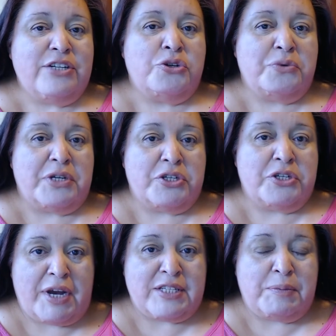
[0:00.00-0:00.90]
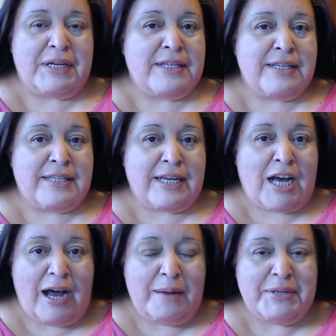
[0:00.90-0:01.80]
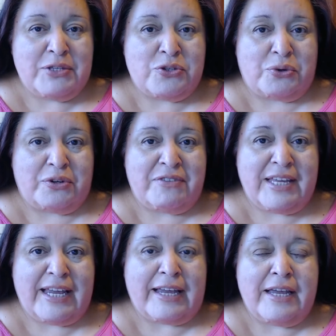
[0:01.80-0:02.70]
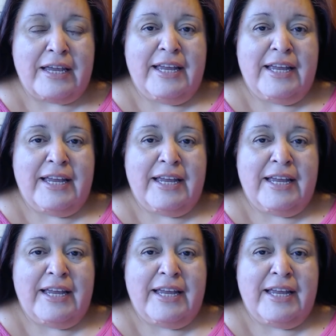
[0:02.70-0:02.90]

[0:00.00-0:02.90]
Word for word: to address because it's a common sort of thing